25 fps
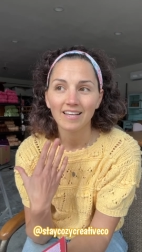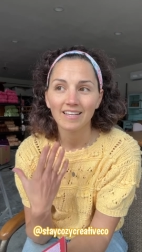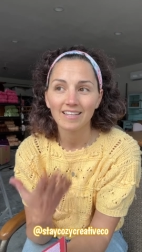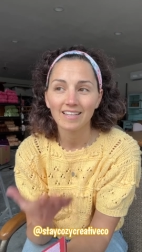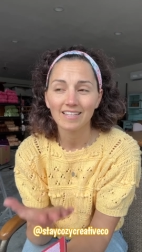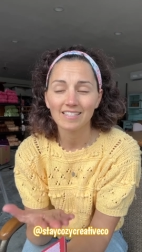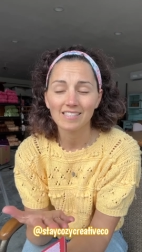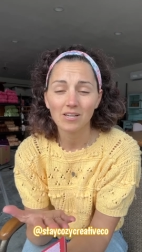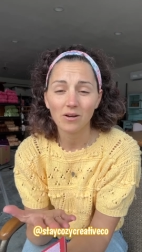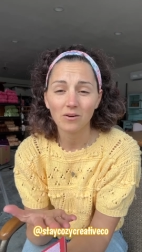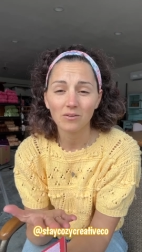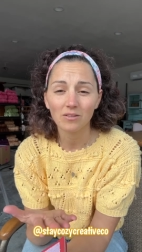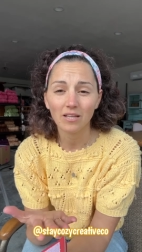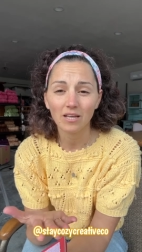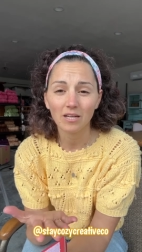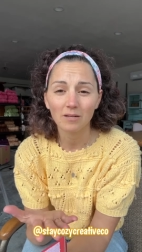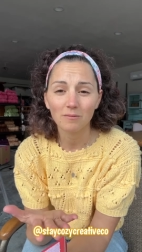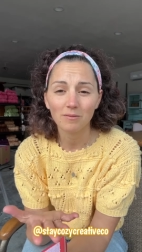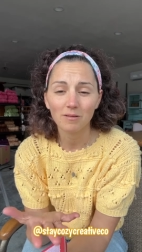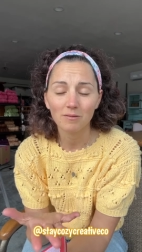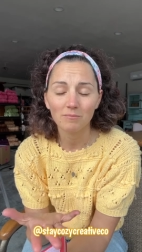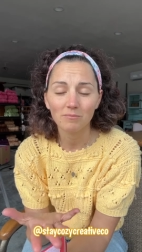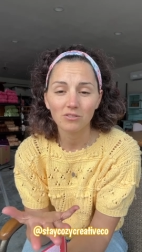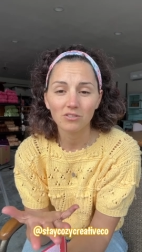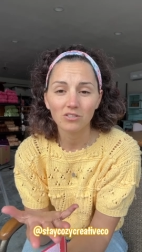That's how a lot of
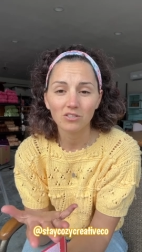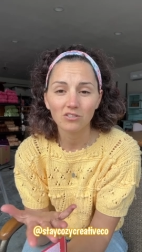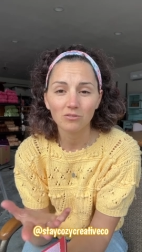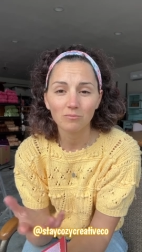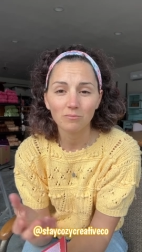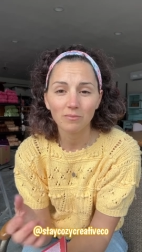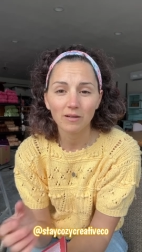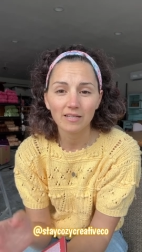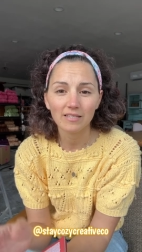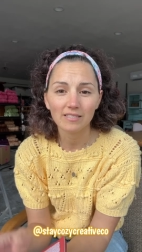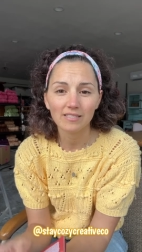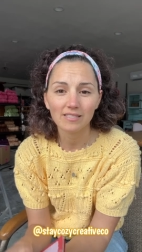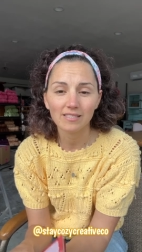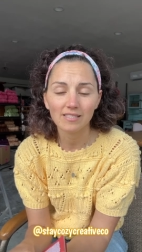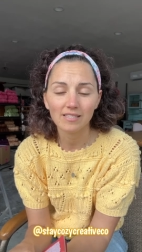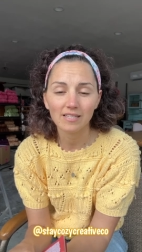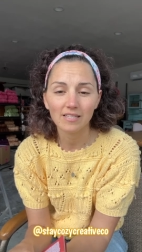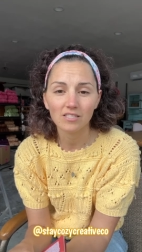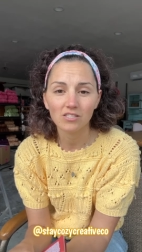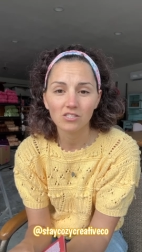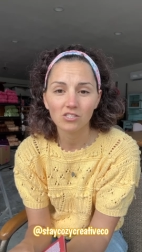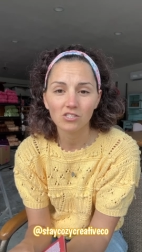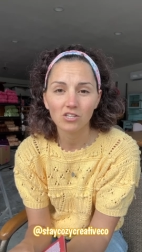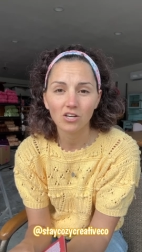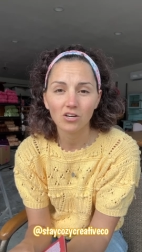people learn best.
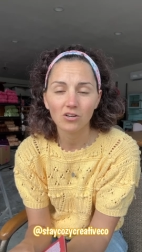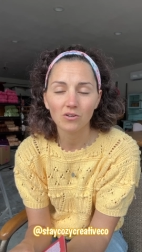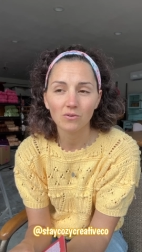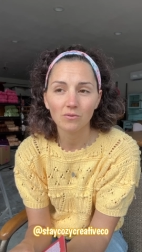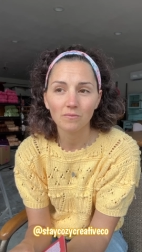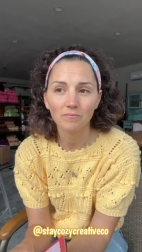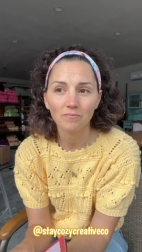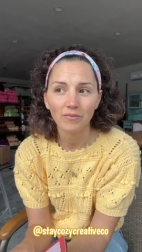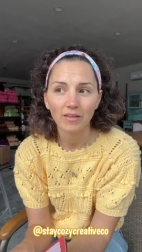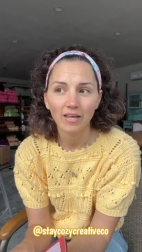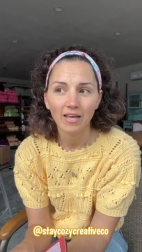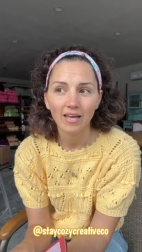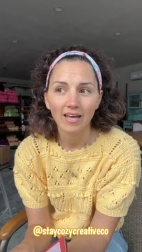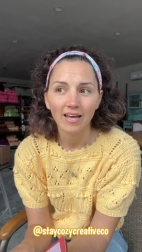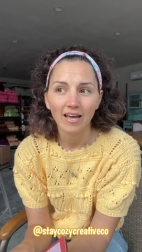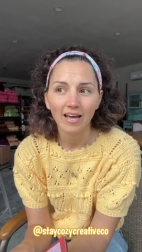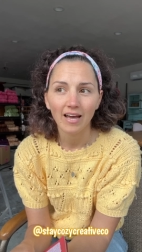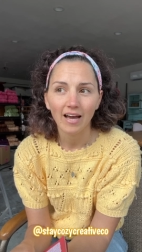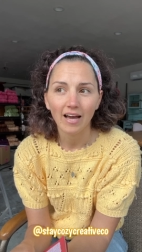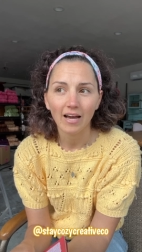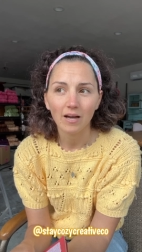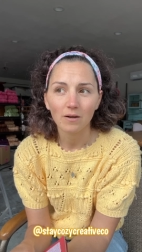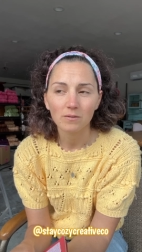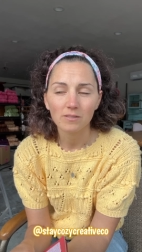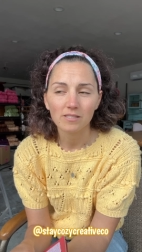And so
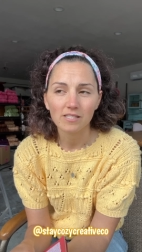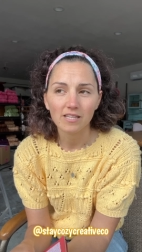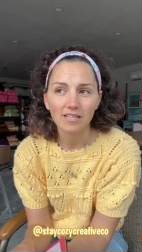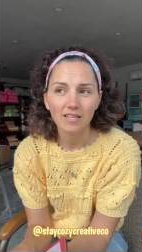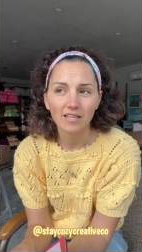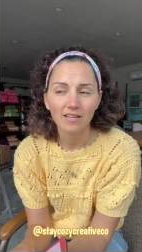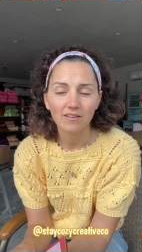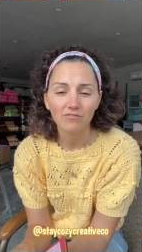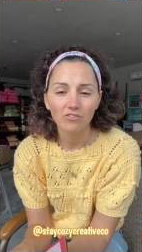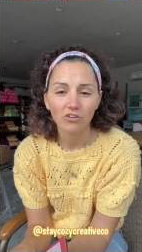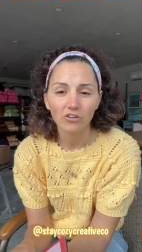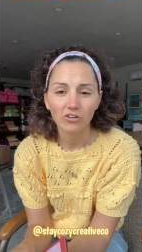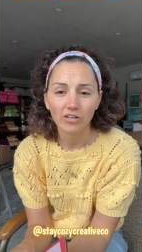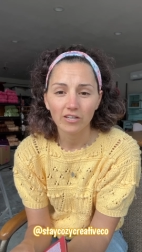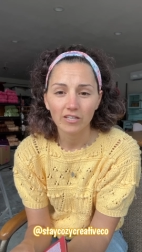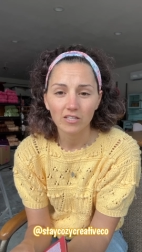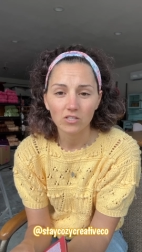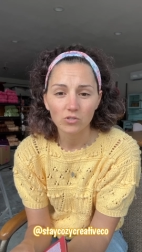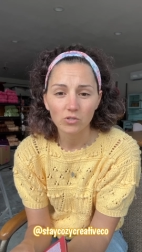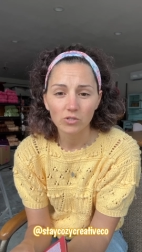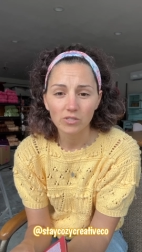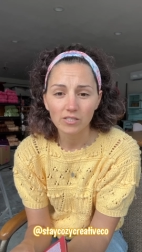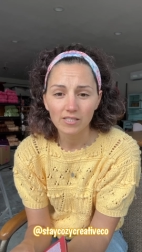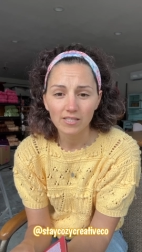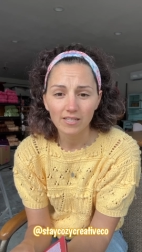I would say that if you're
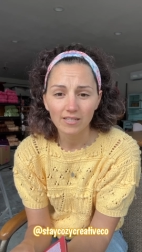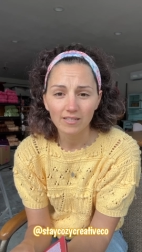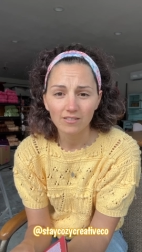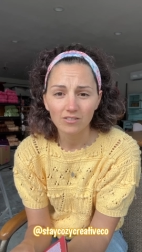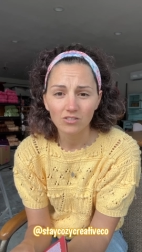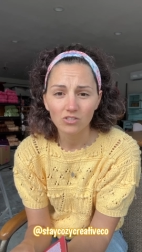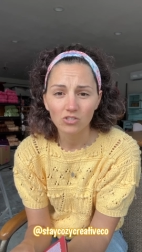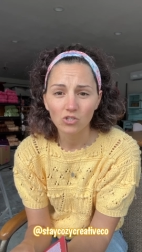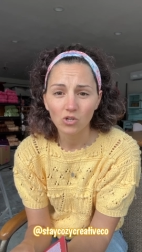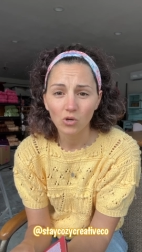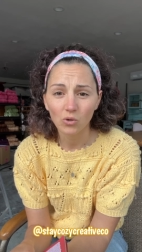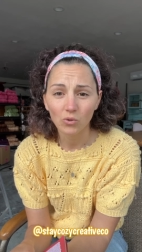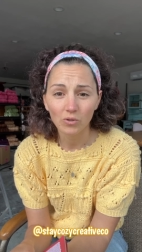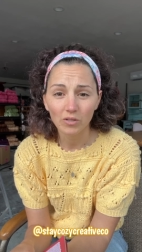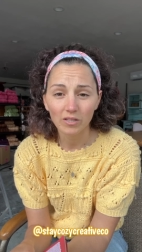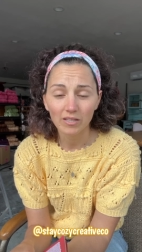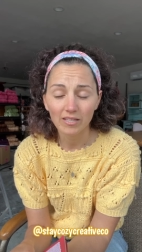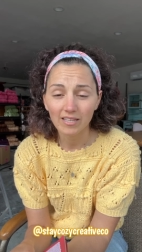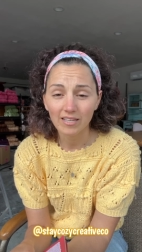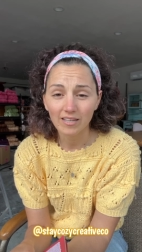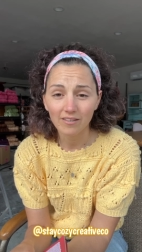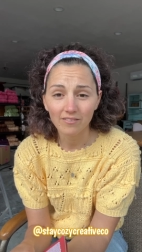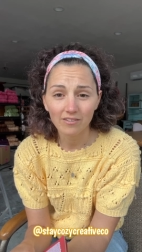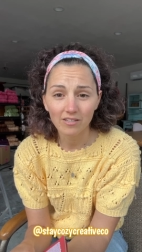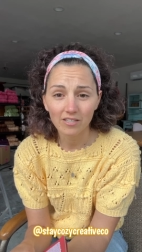interested, totally
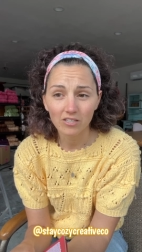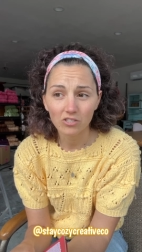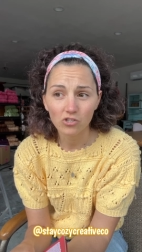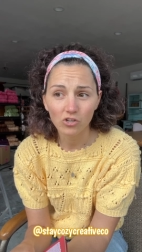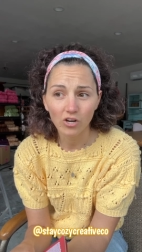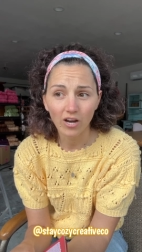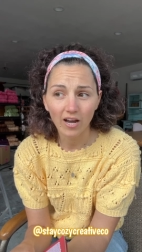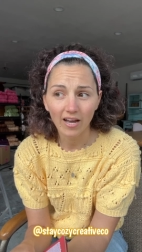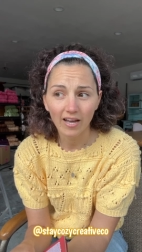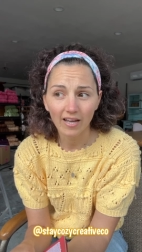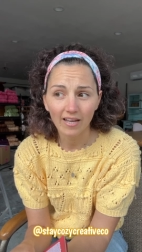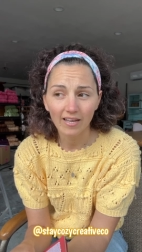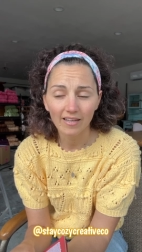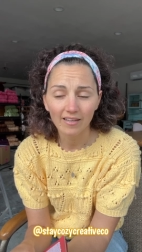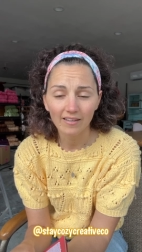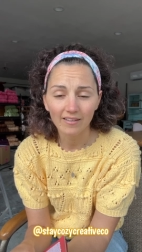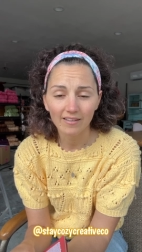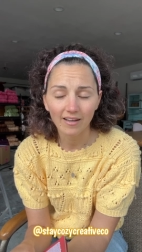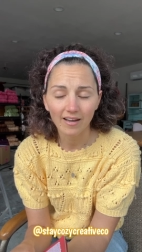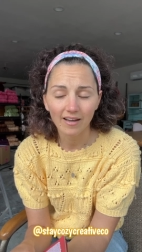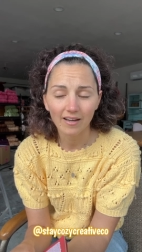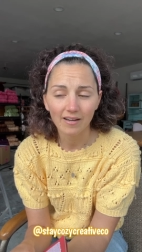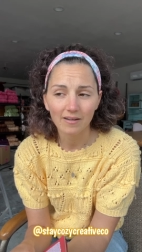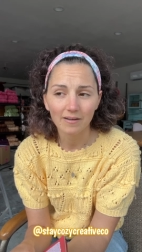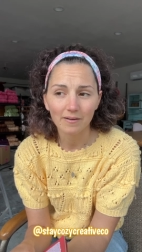give it a try.
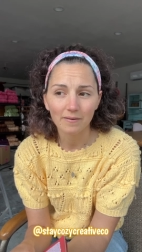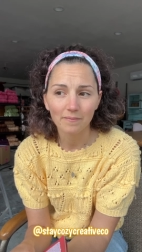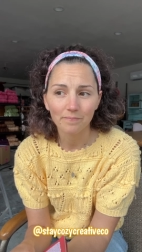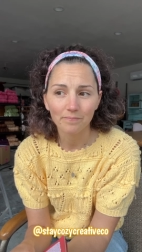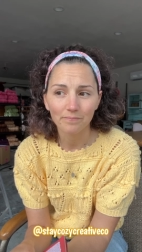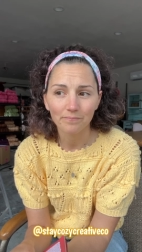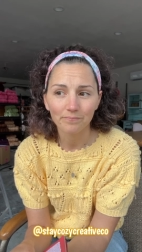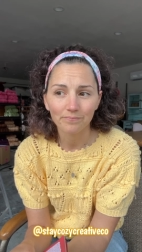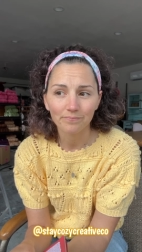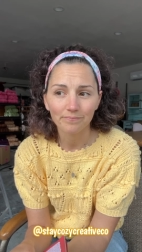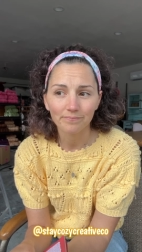Um,